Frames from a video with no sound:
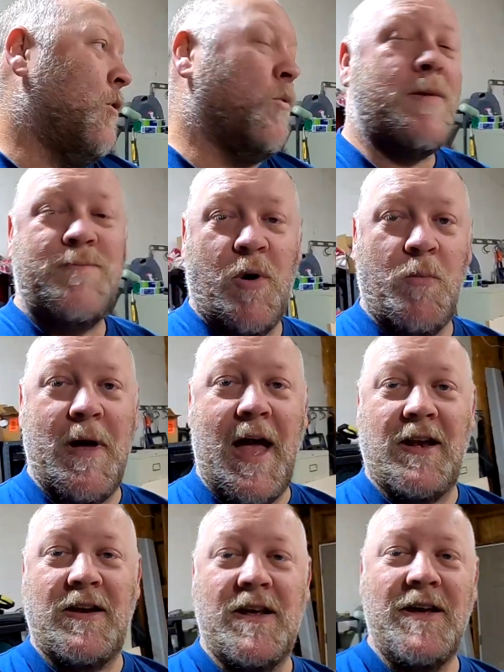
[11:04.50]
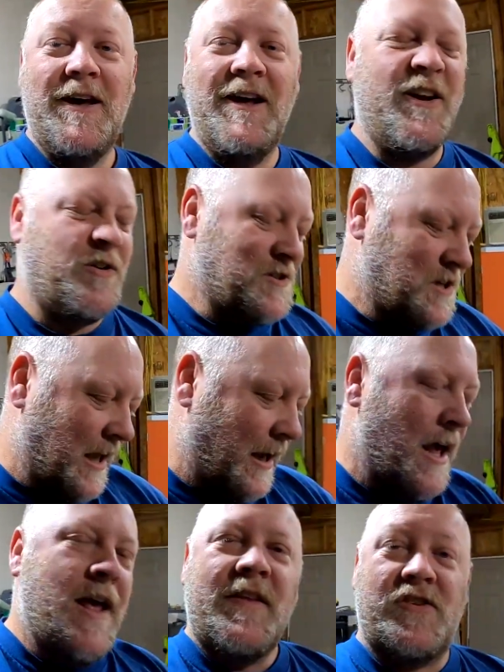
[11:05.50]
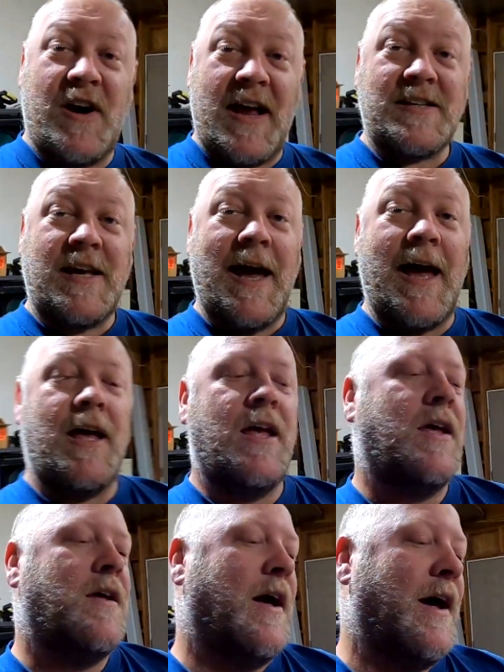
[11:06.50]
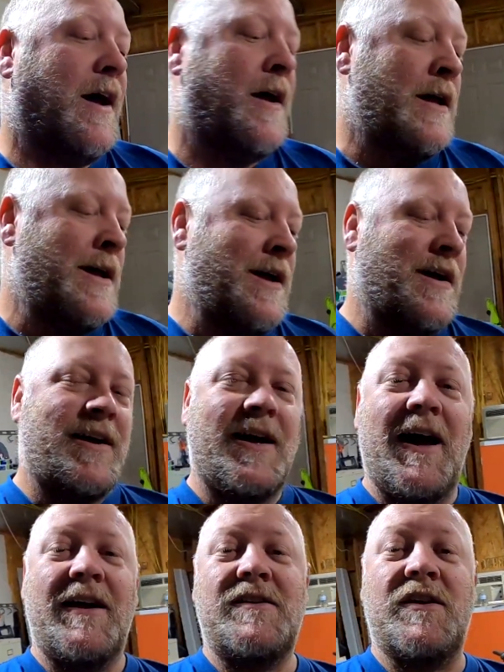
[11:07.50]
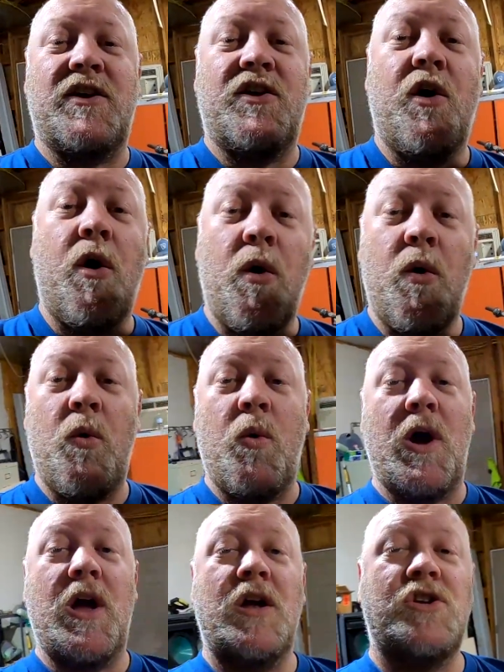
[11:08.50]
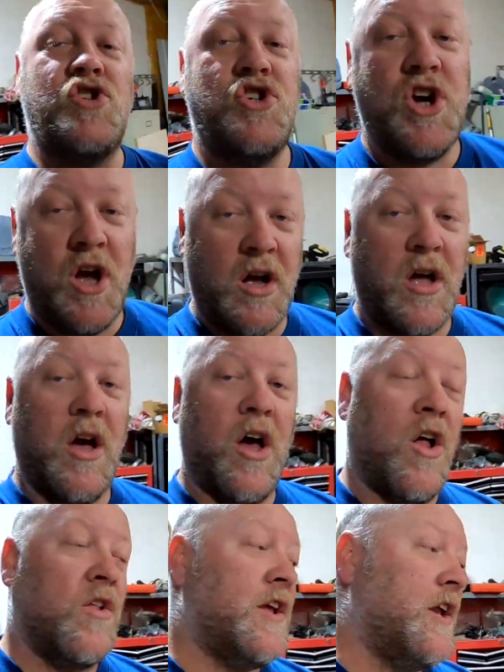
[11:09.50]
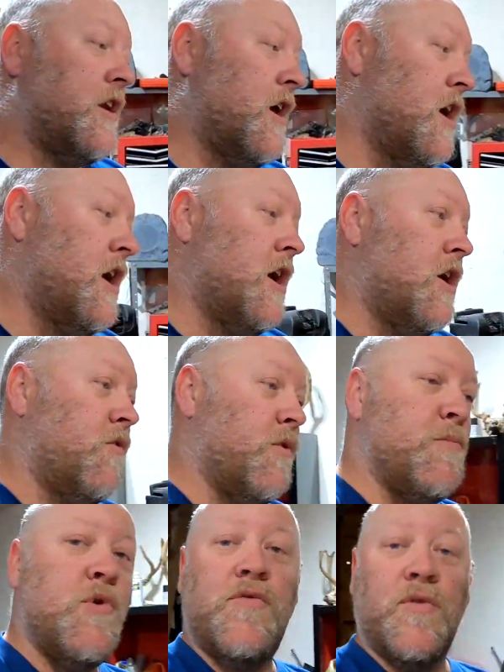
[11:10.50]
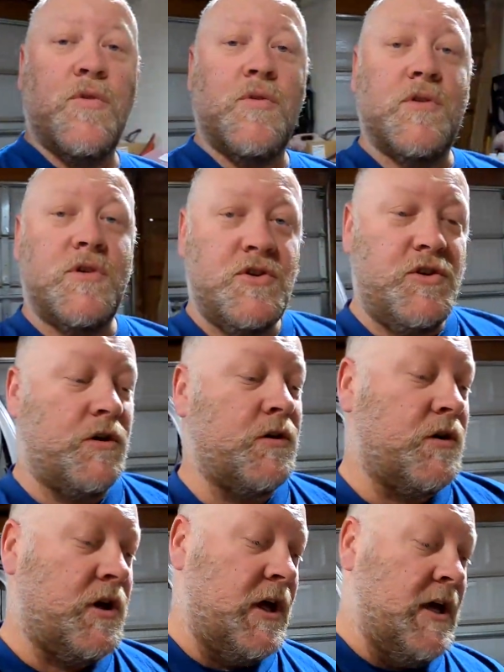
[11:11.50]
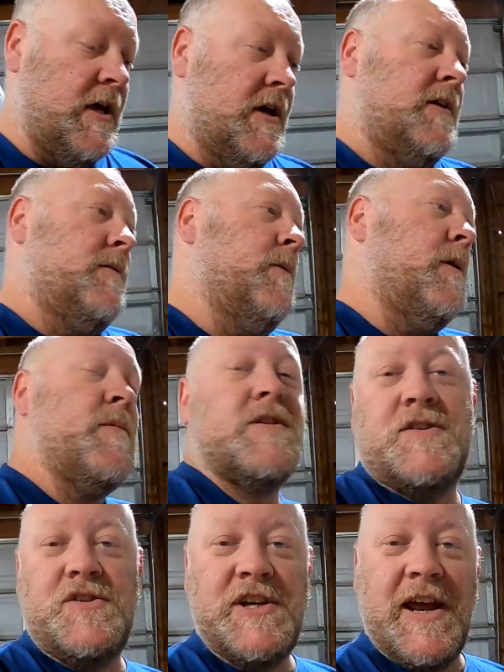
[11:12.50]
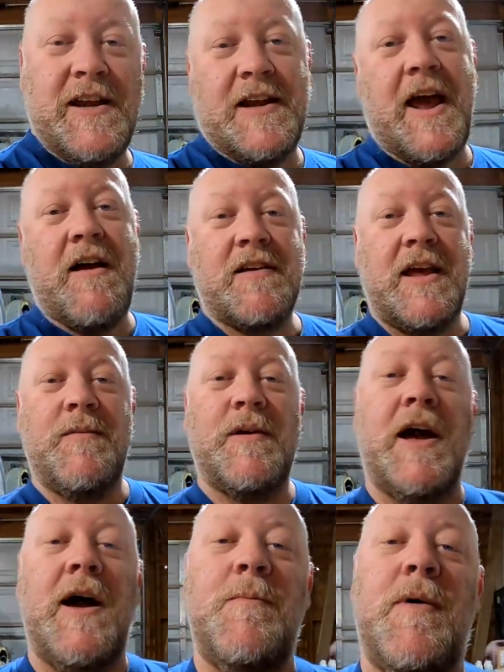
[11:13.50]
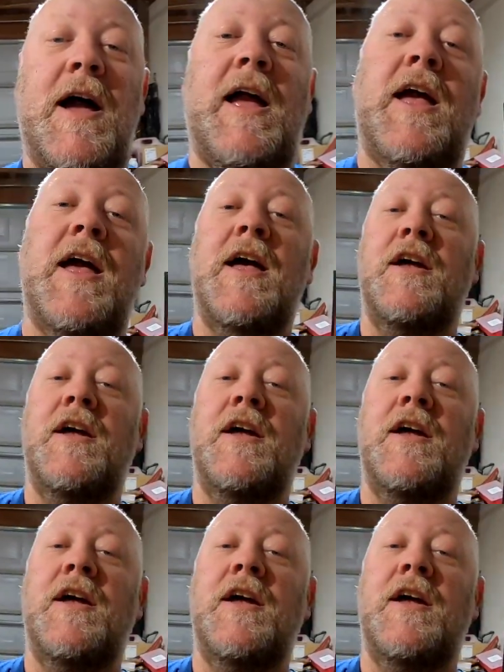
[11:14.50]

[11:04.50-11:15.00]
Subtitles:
repo man, no, just kidding, the trash guy got to go junk hauling removal dude. Well, Mr. Jaden Howe came and got my